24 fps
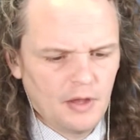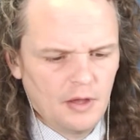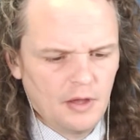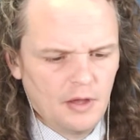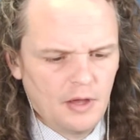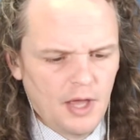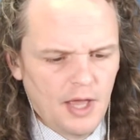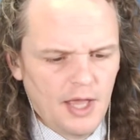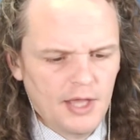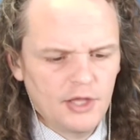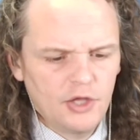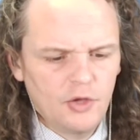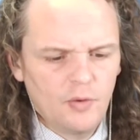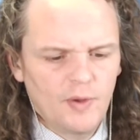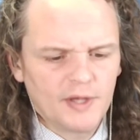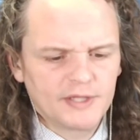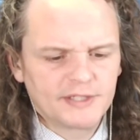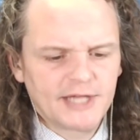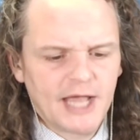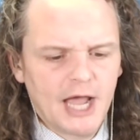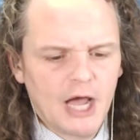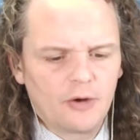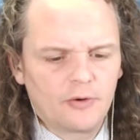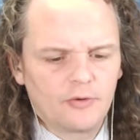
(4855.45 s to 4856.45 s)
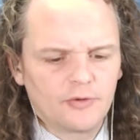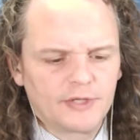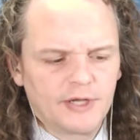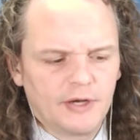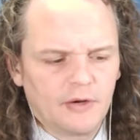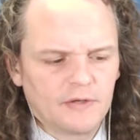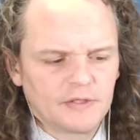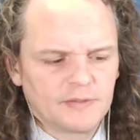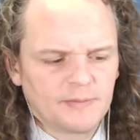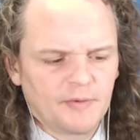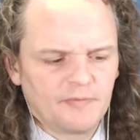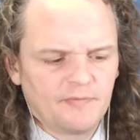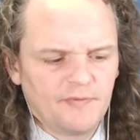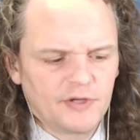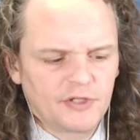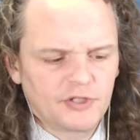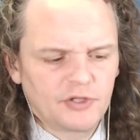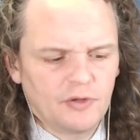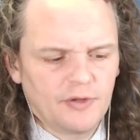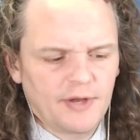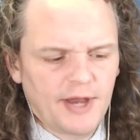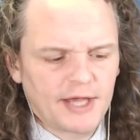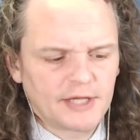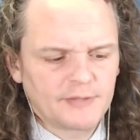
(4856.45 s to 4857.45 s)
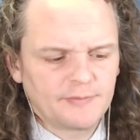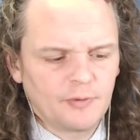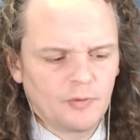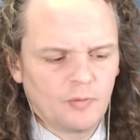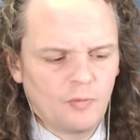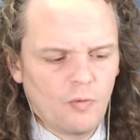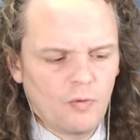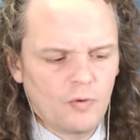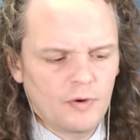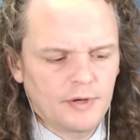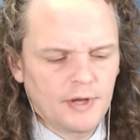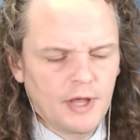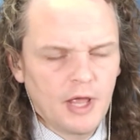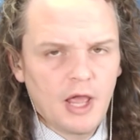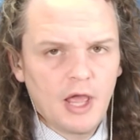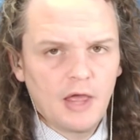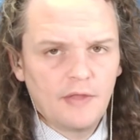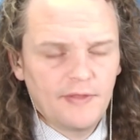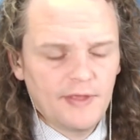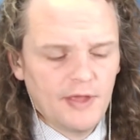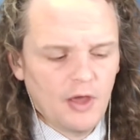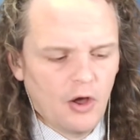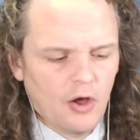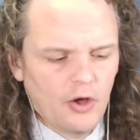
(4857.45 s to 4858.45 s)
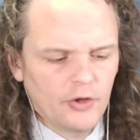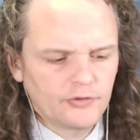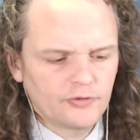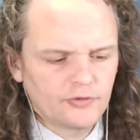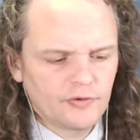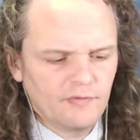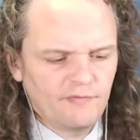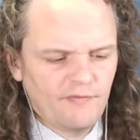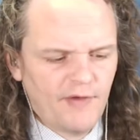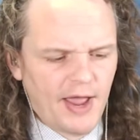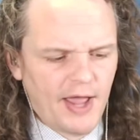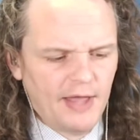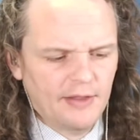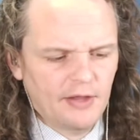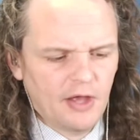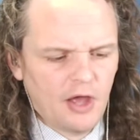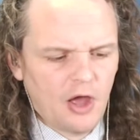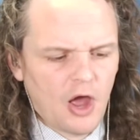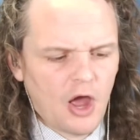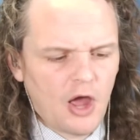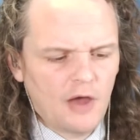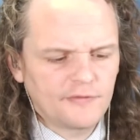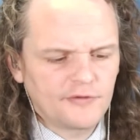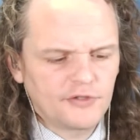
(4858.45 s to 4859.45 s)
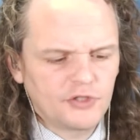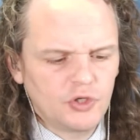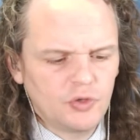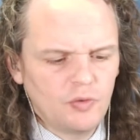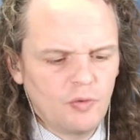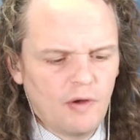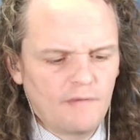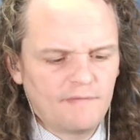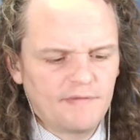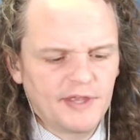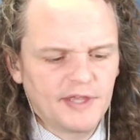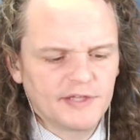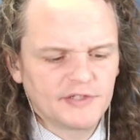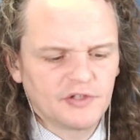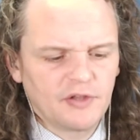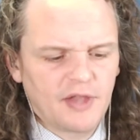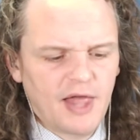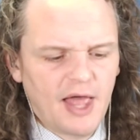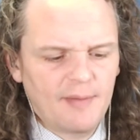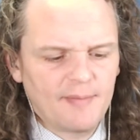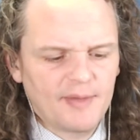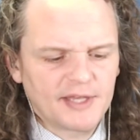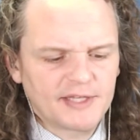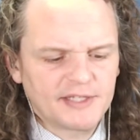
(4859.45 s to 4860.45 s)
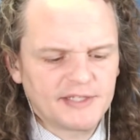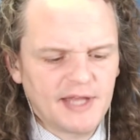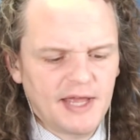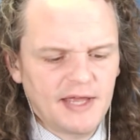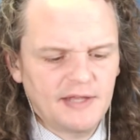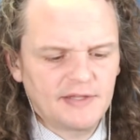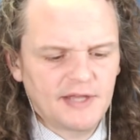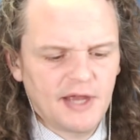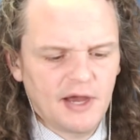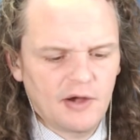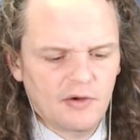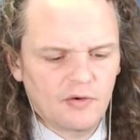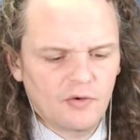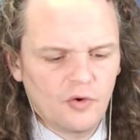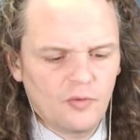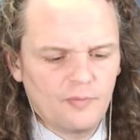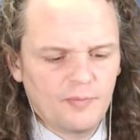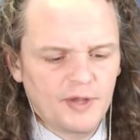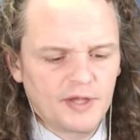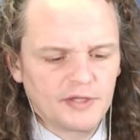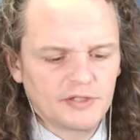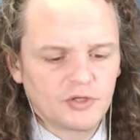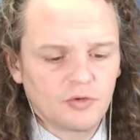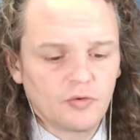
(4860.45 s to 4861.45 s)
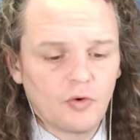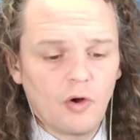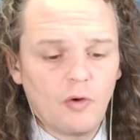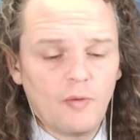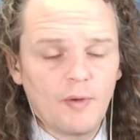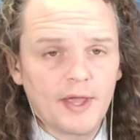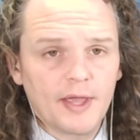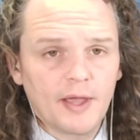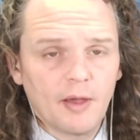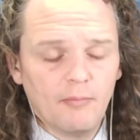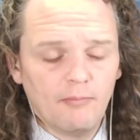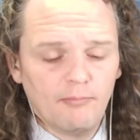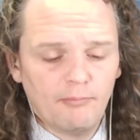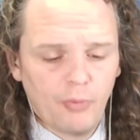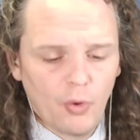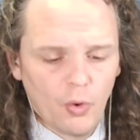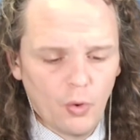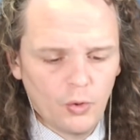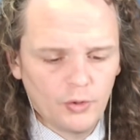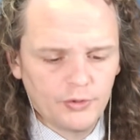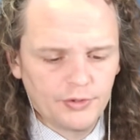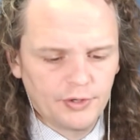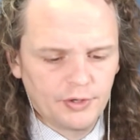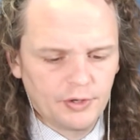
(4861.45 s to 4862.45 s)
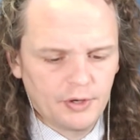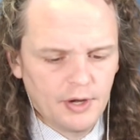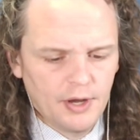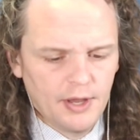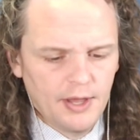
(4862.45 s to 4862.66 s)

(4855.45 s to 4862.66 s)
A U.S. counterterrorism official and expert warned the ultra-violent offshoot of the Islamic State terror group is growing bolder,